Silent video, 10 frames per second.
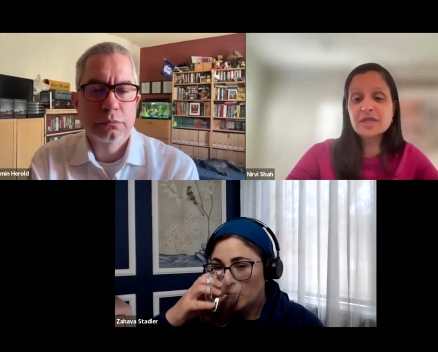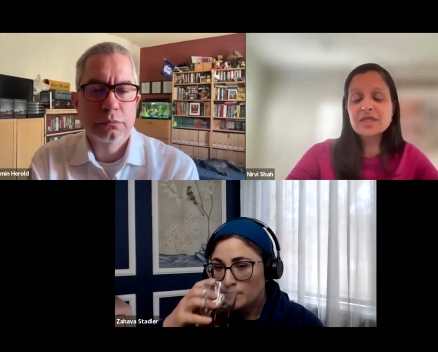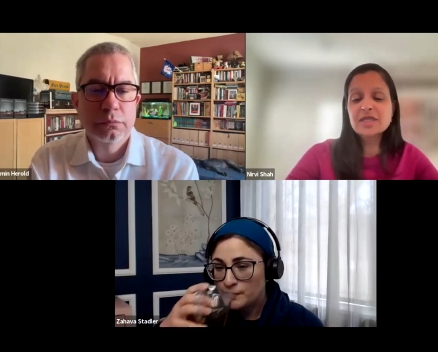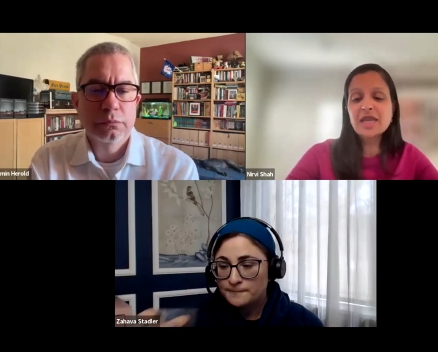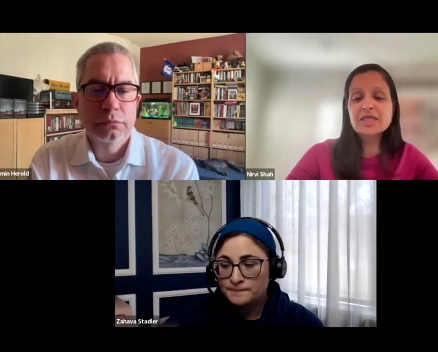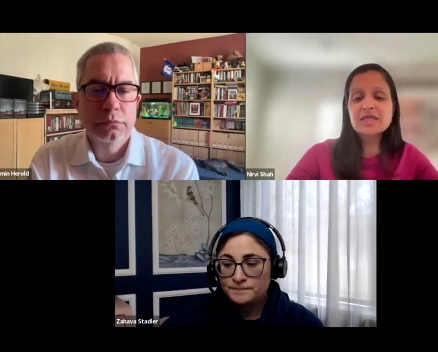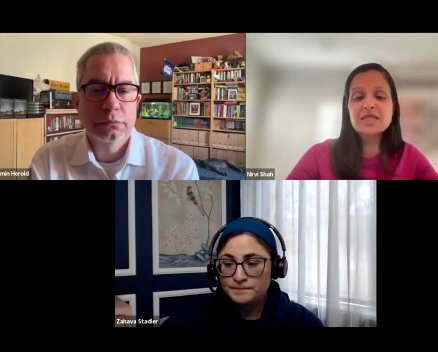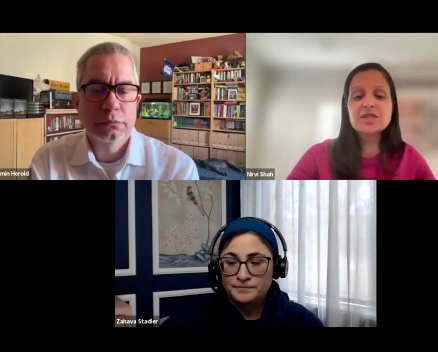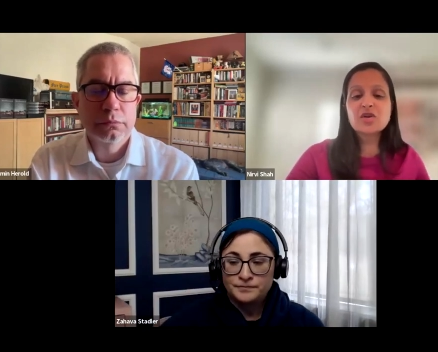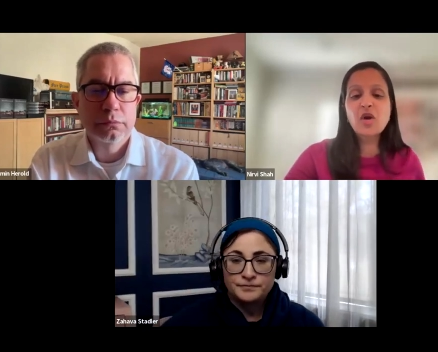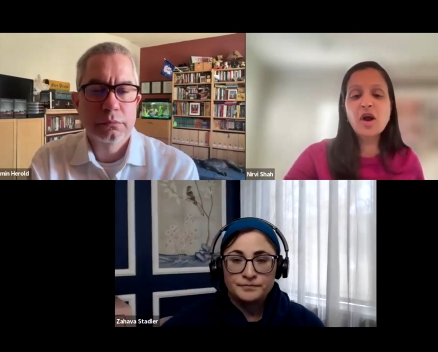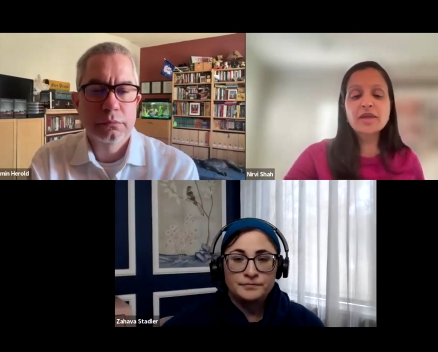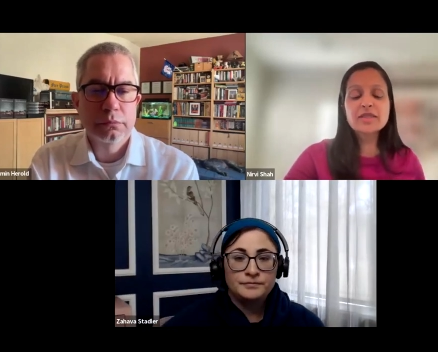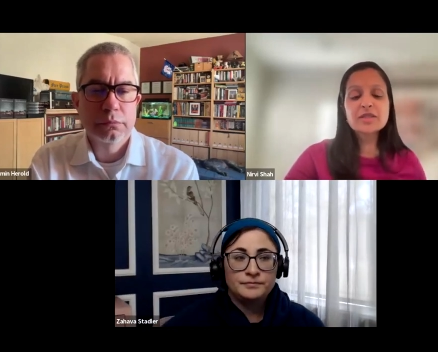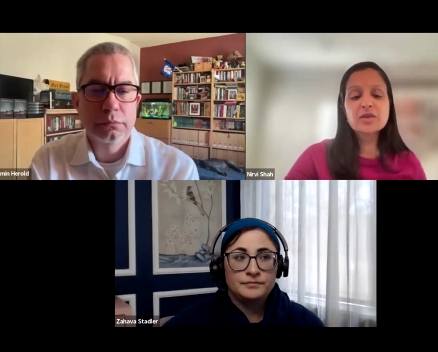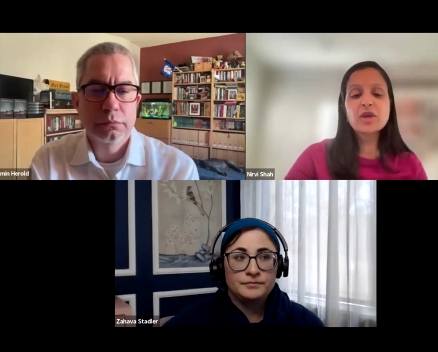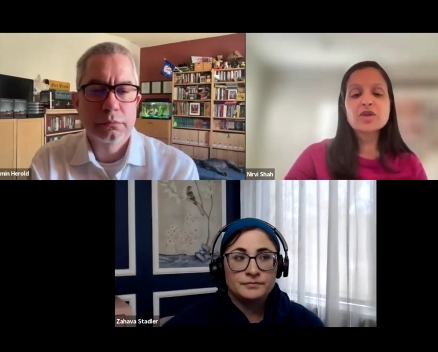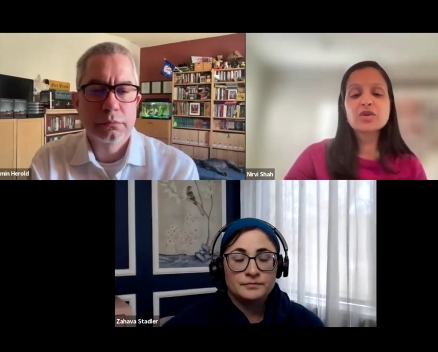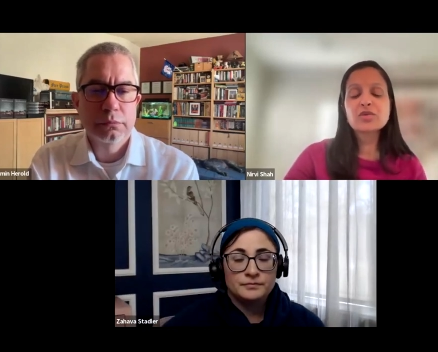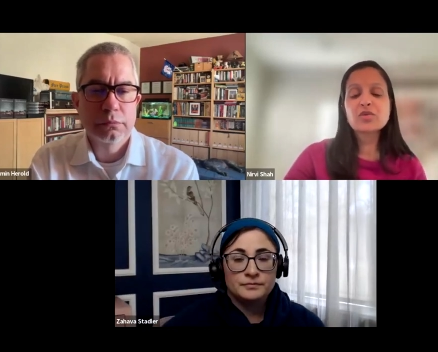Speaker 1: does that exist across the
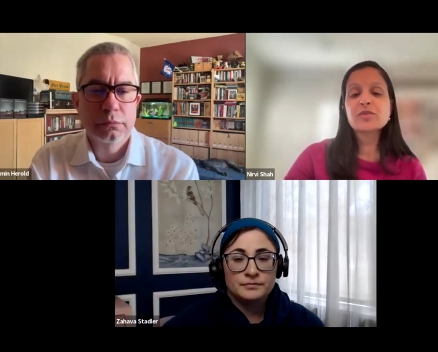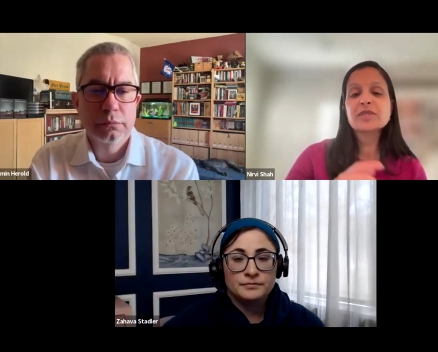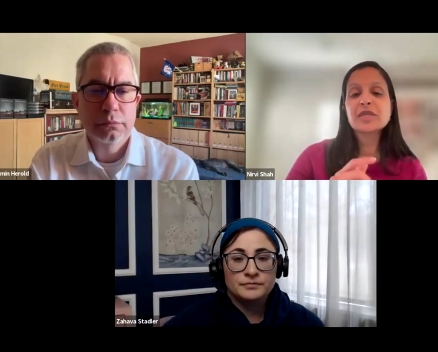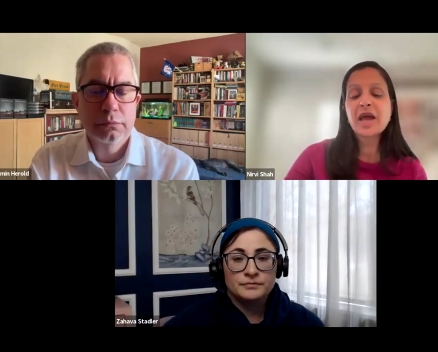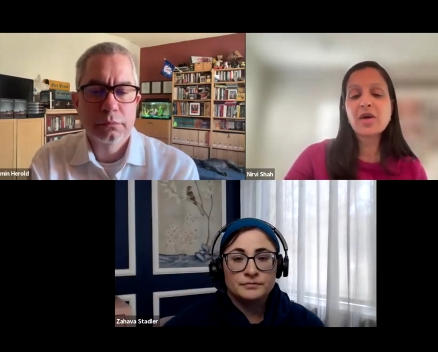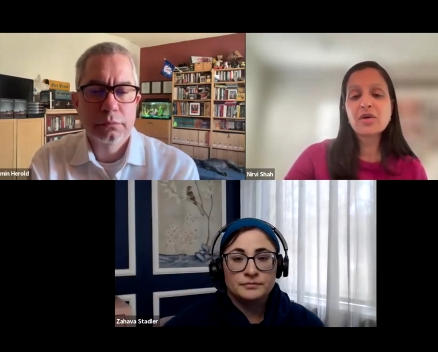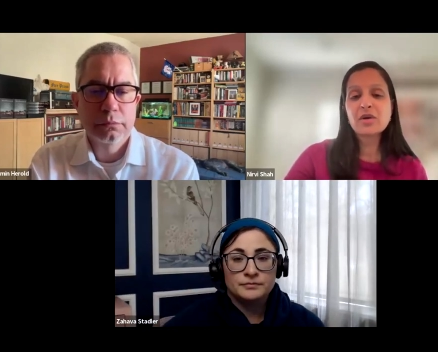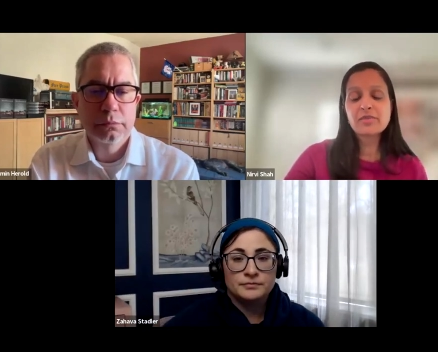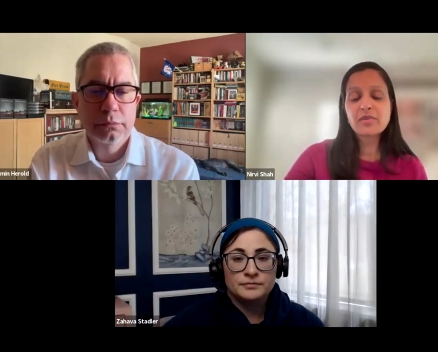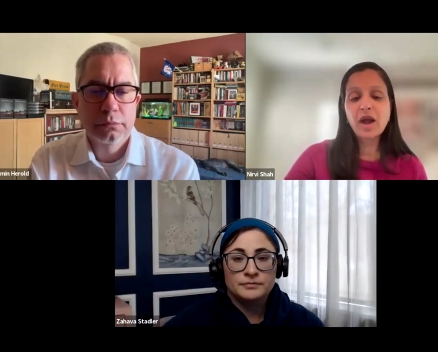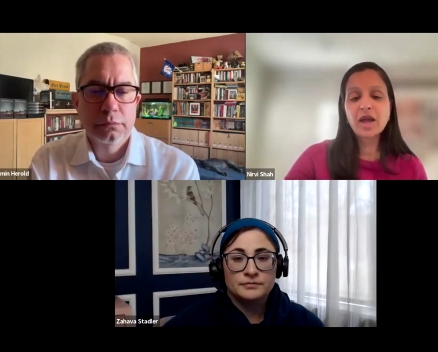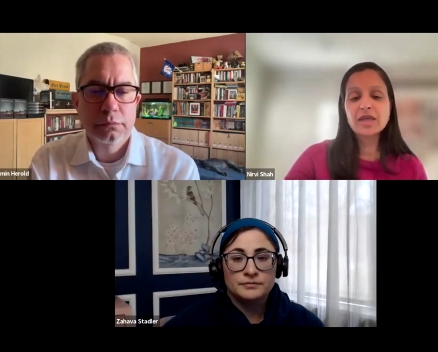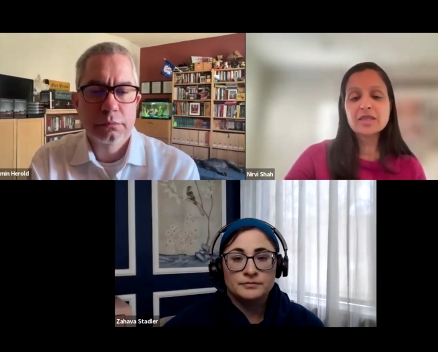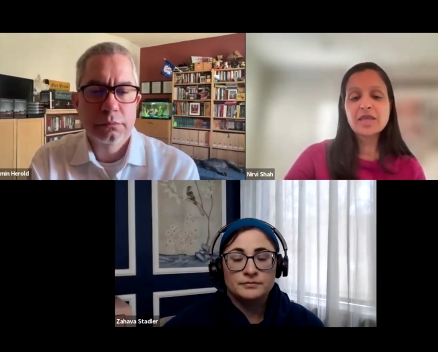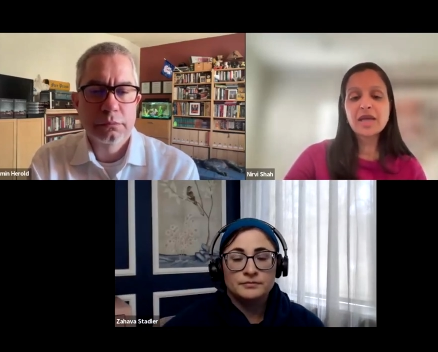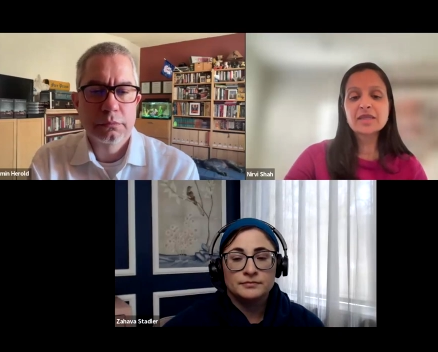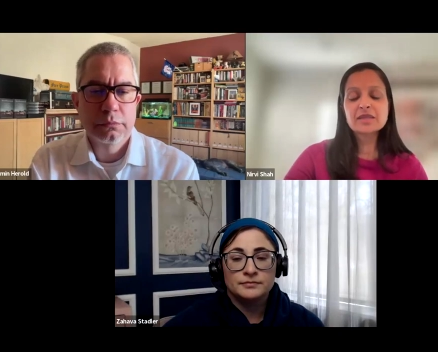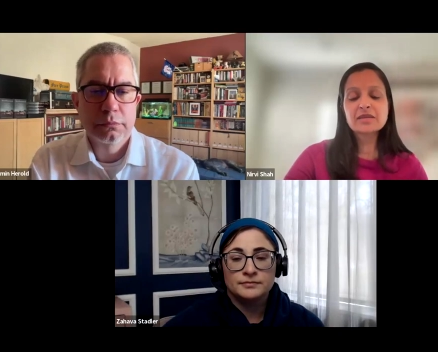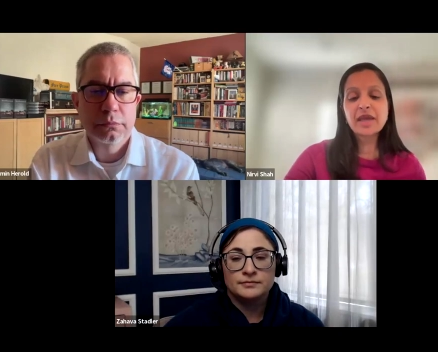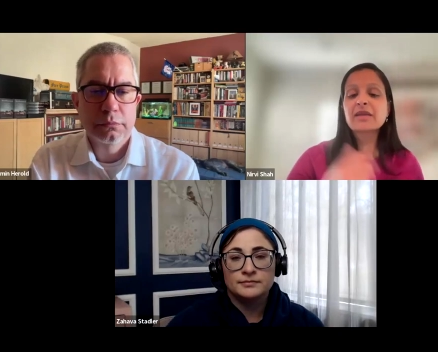racial groups that now comprise that
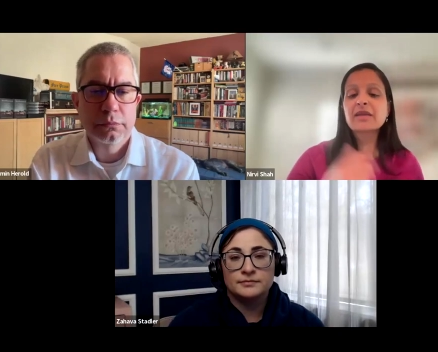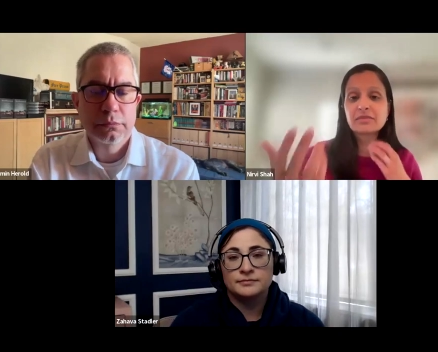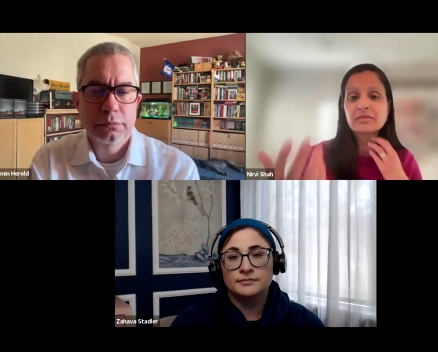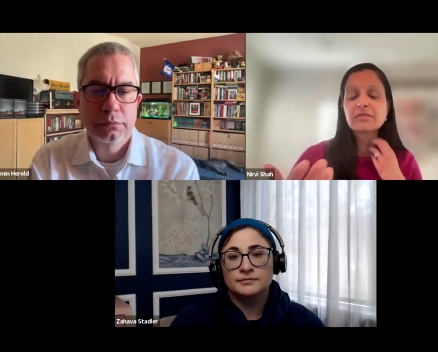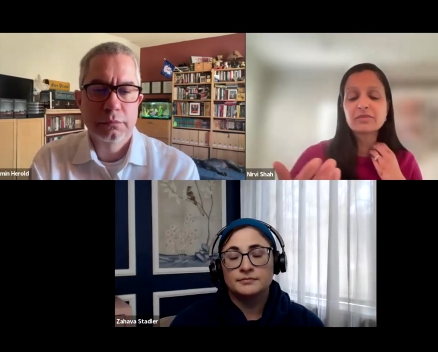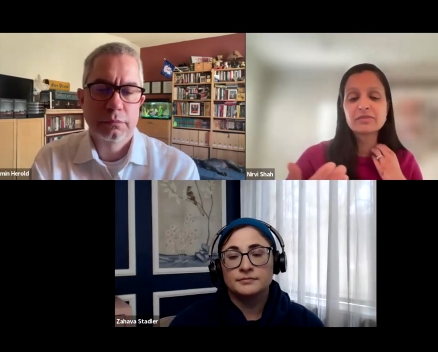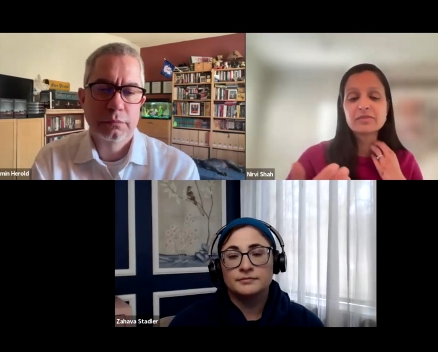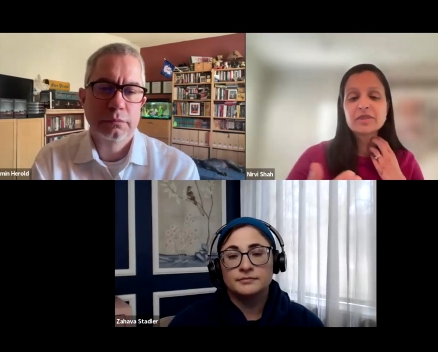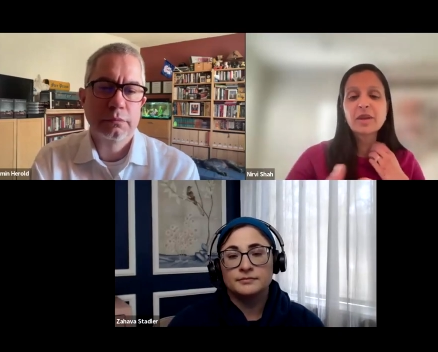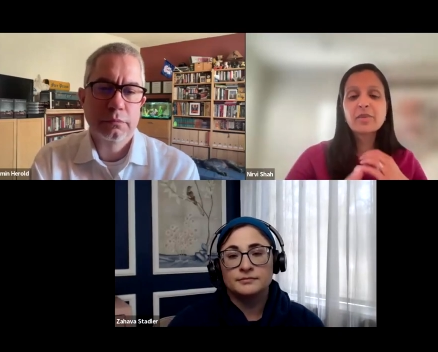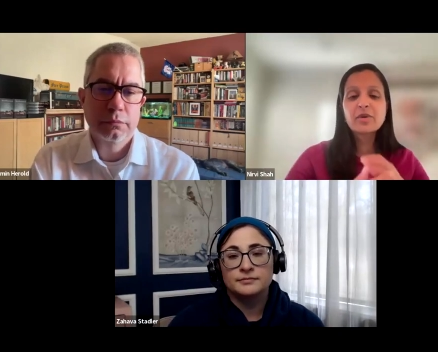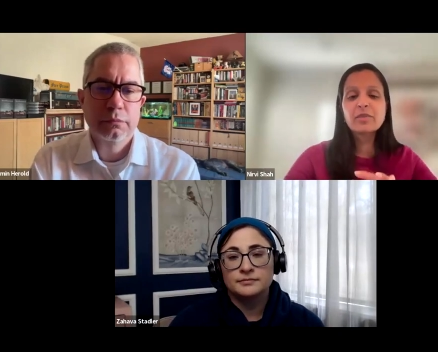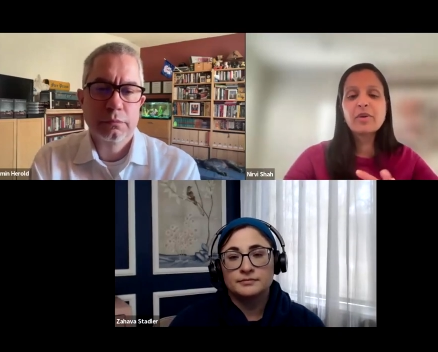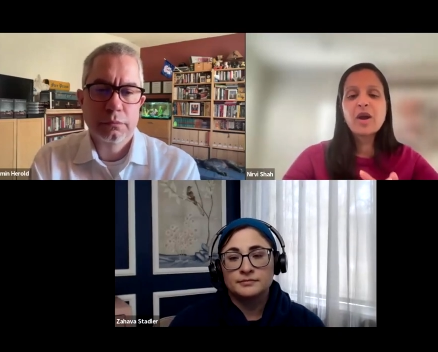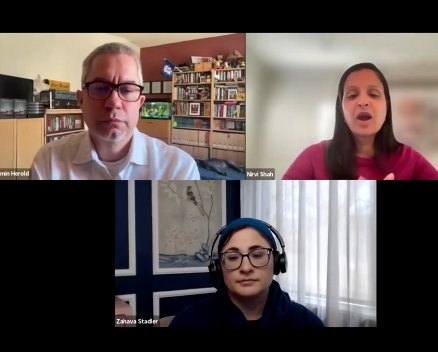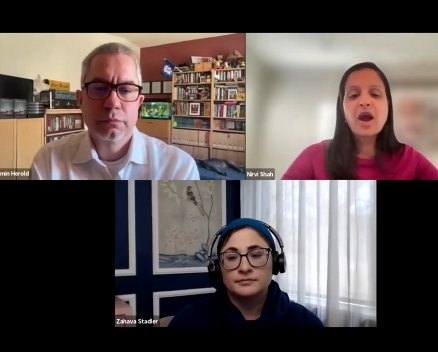that suburb?